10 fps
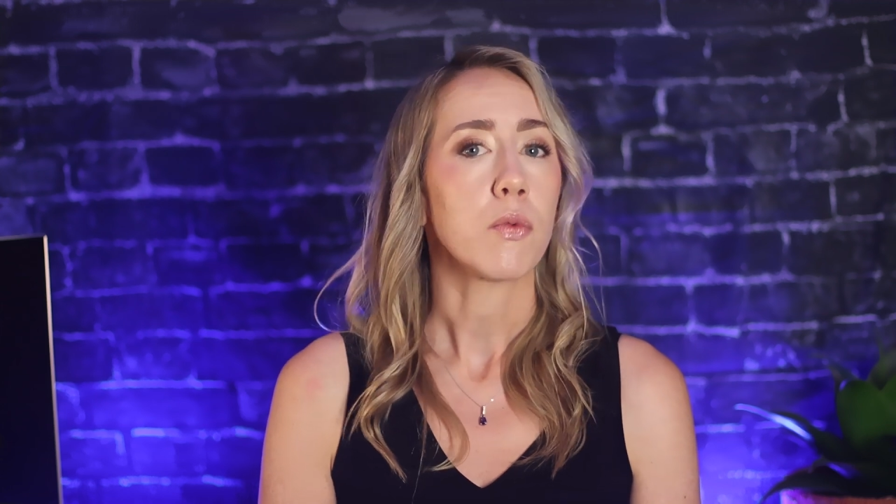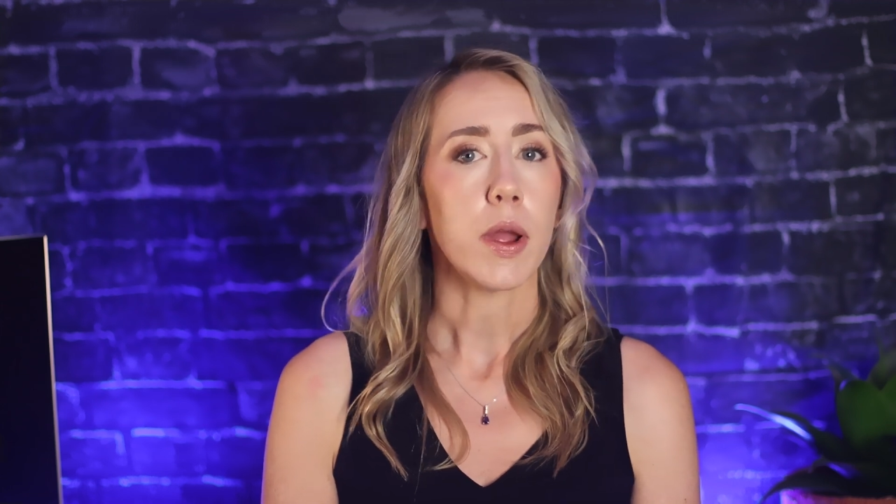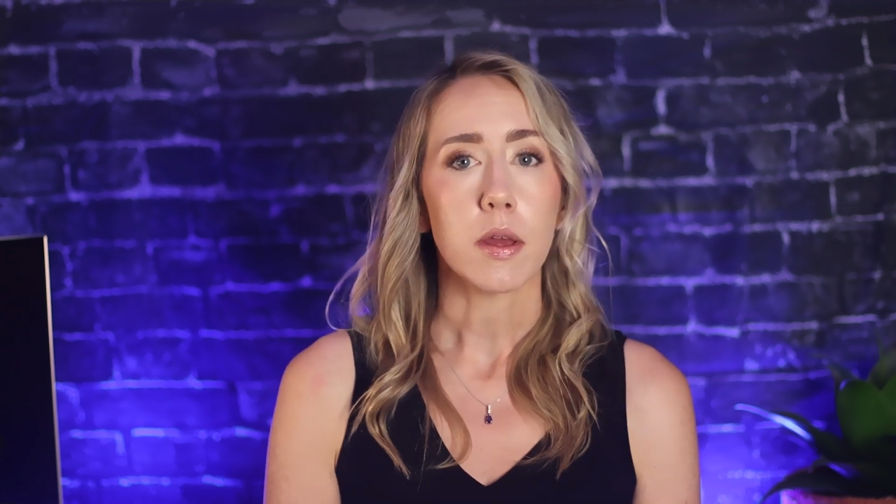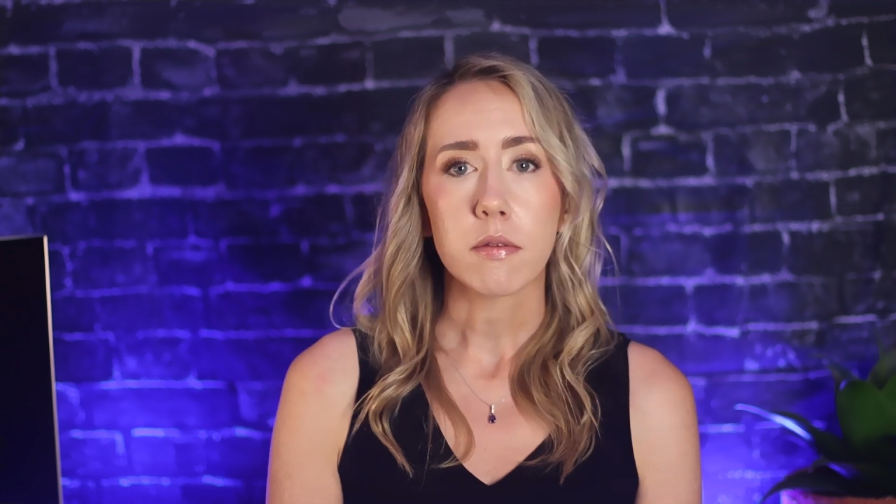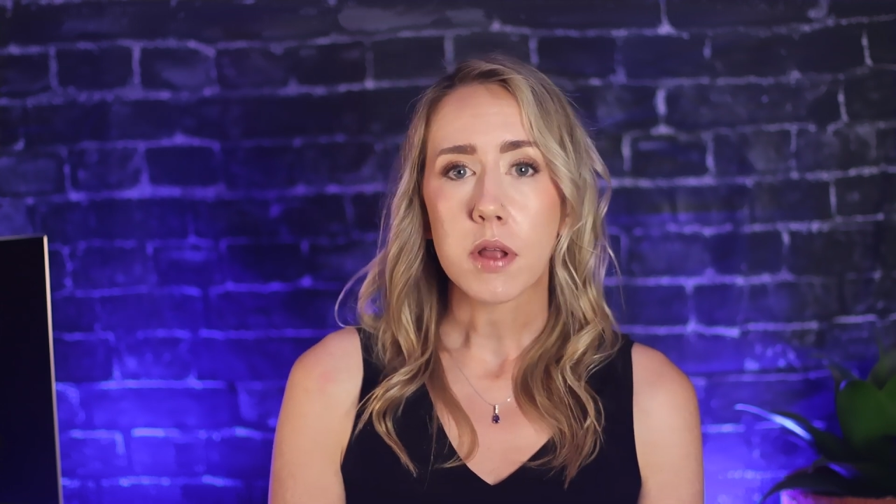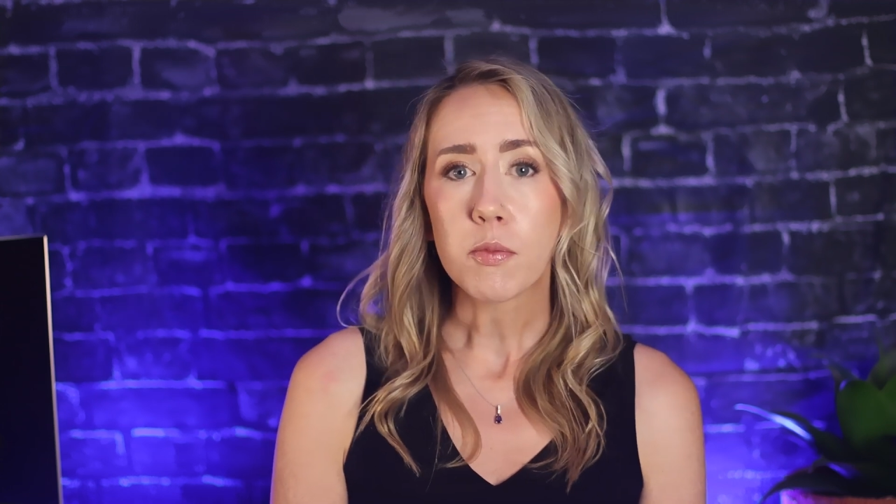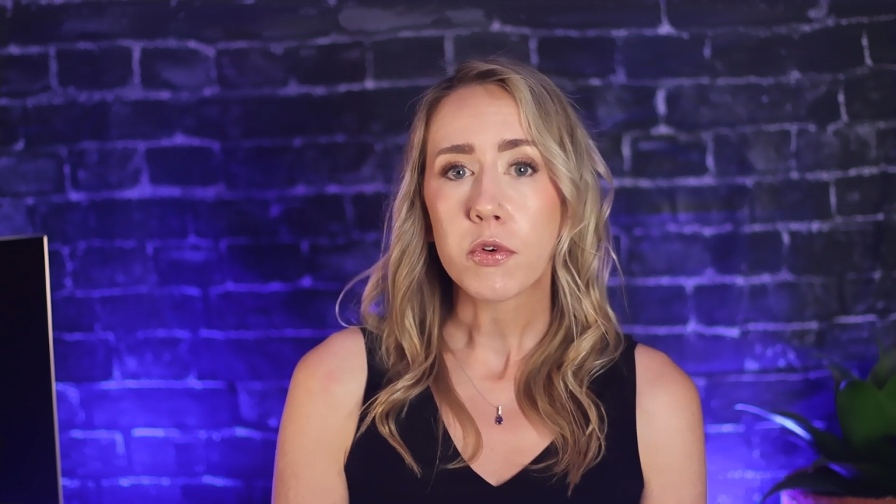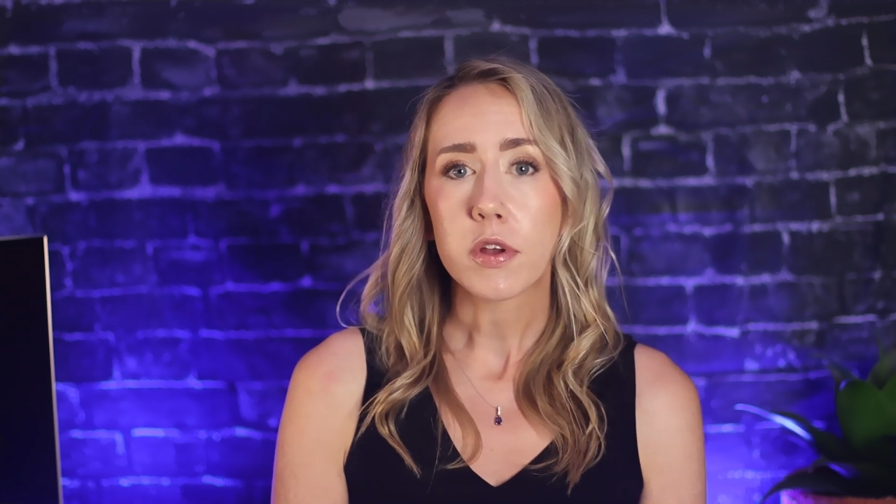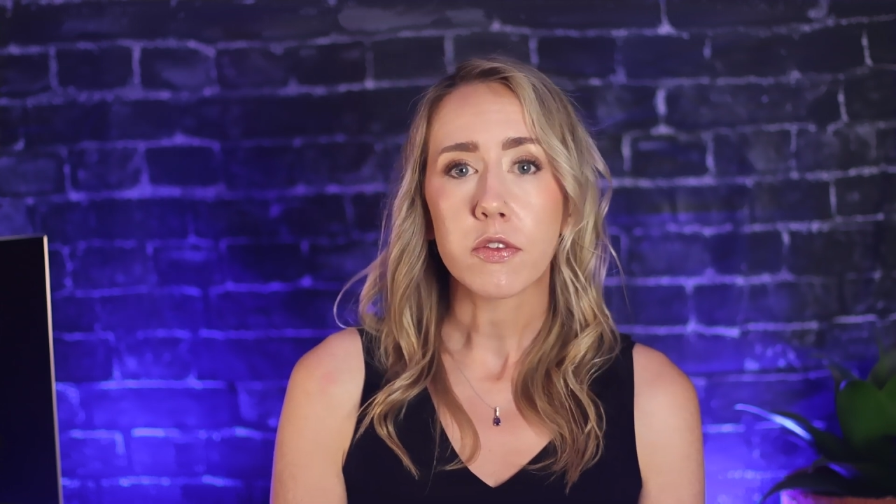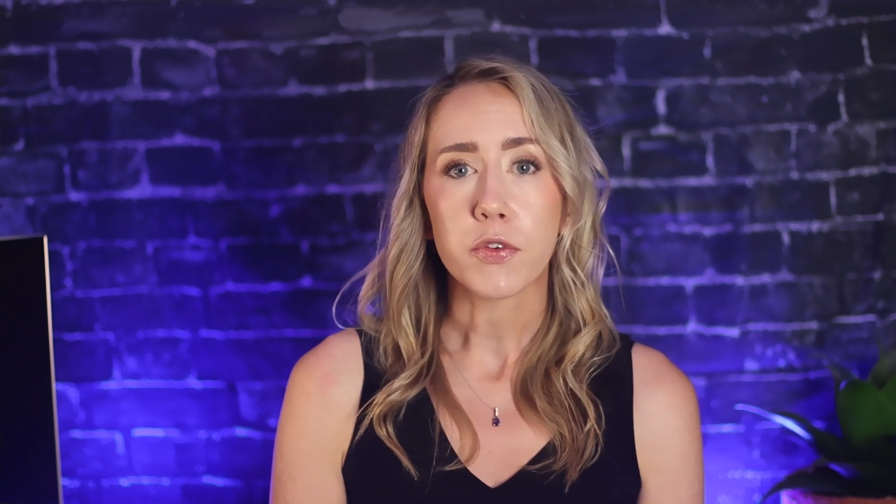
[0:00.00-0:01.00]
writing
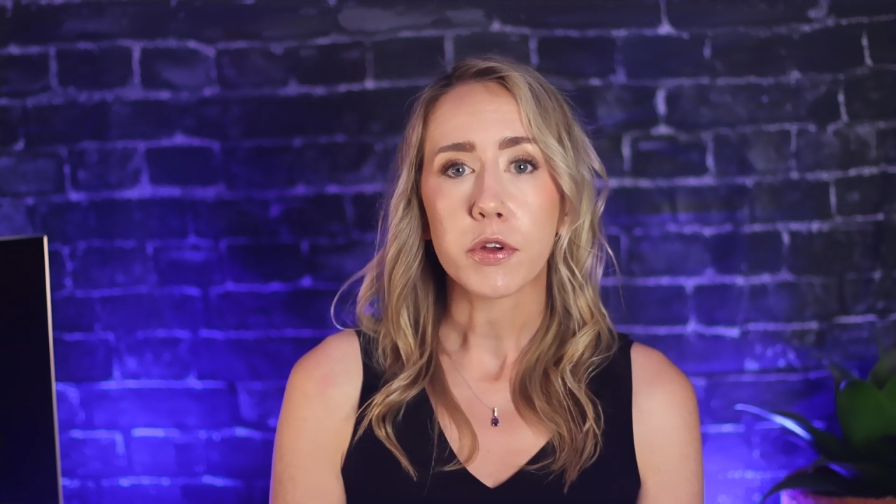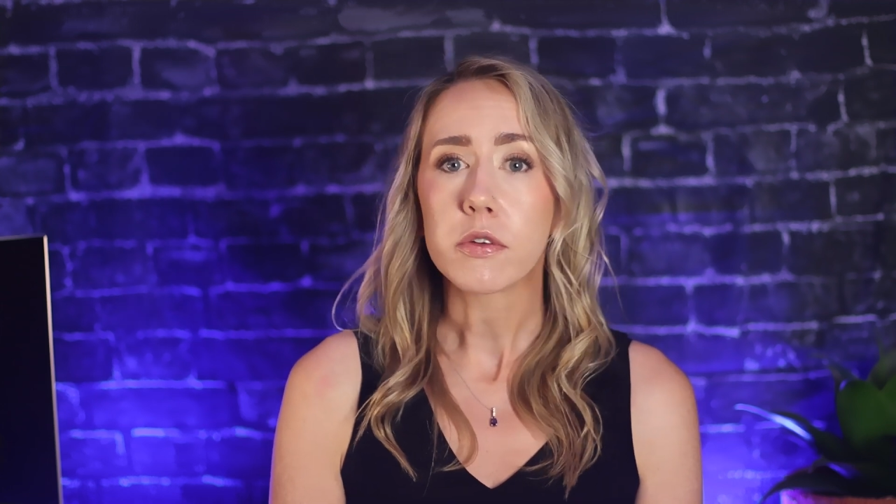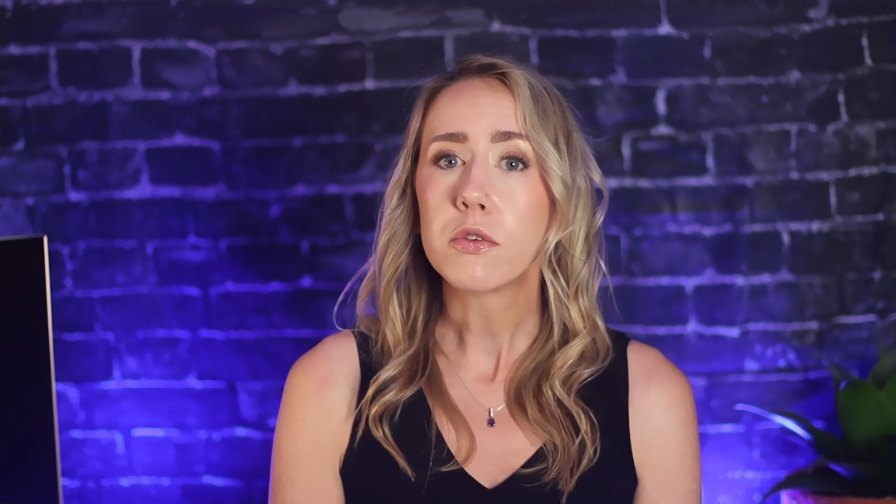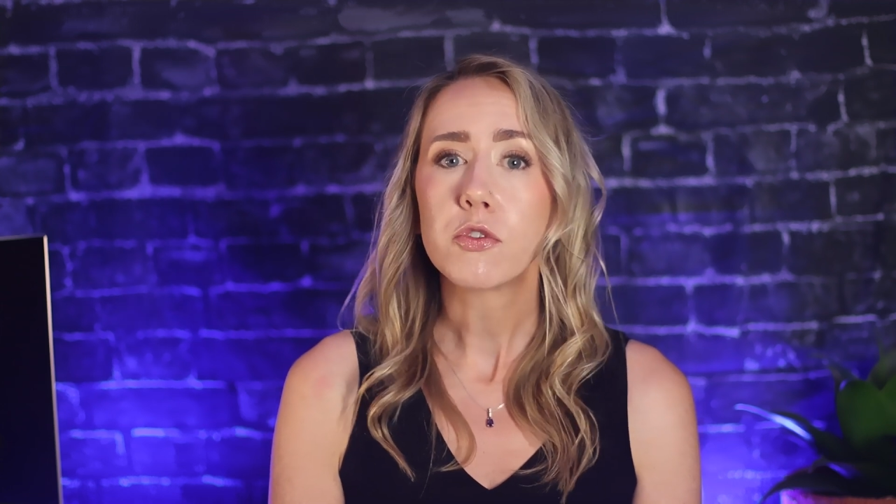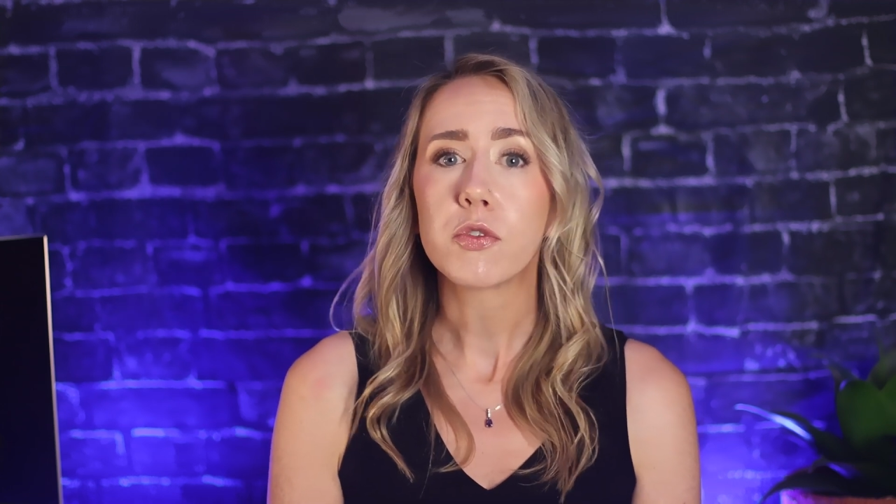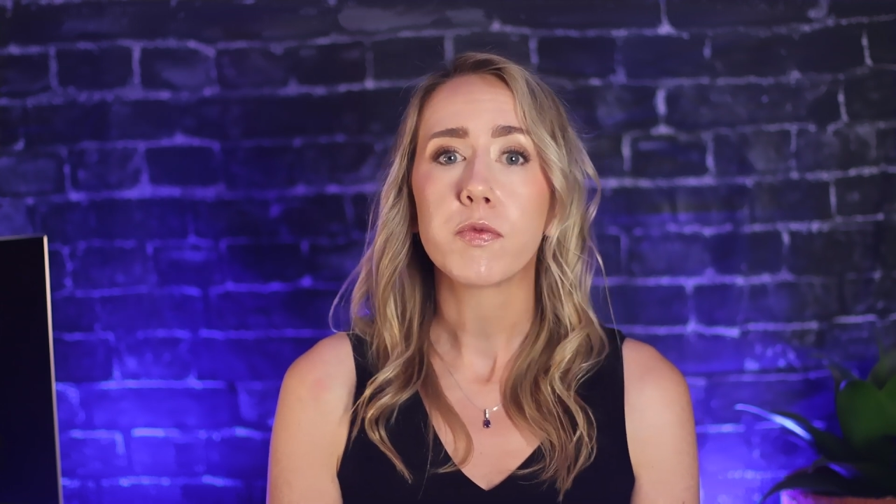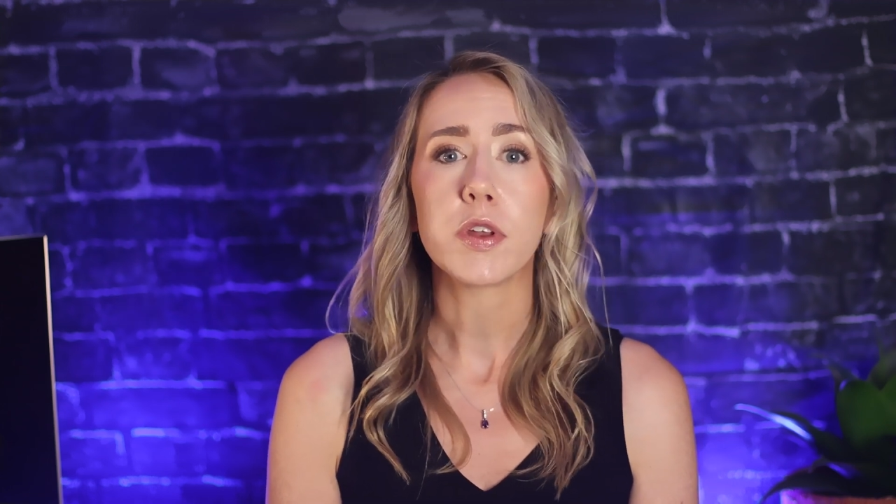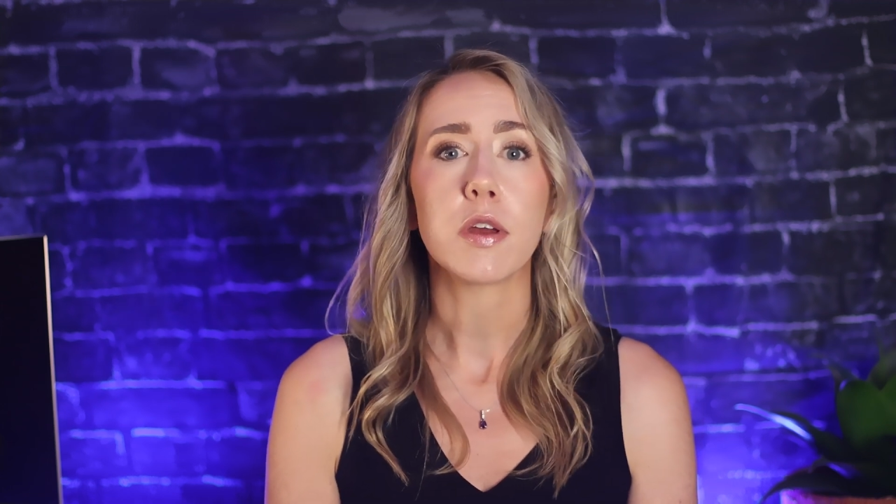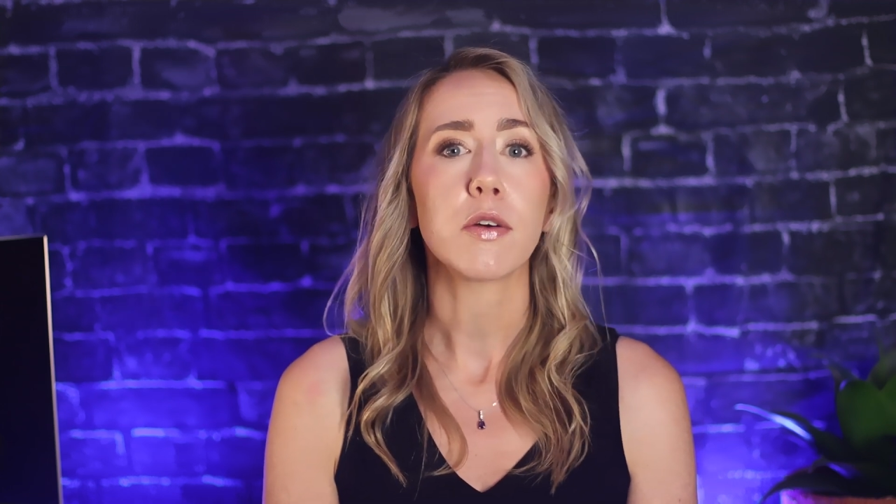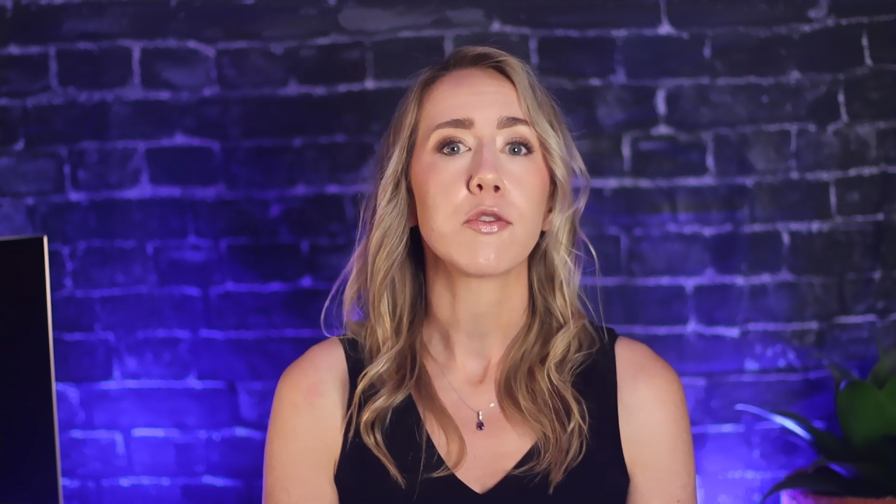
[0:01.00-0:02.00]
summaries for your YouTube
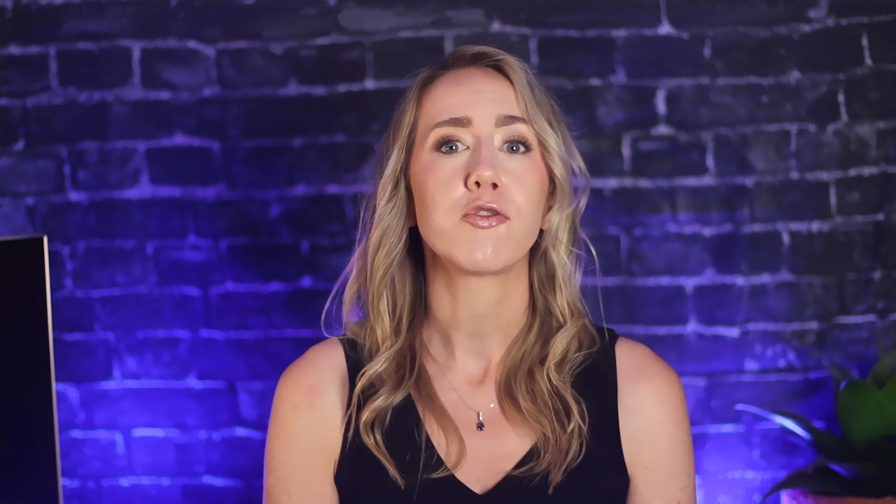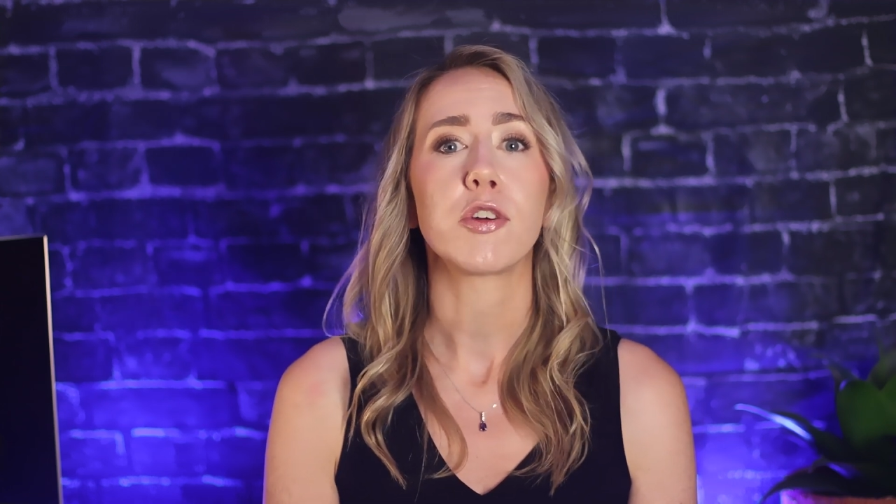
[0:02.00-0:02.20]
videos,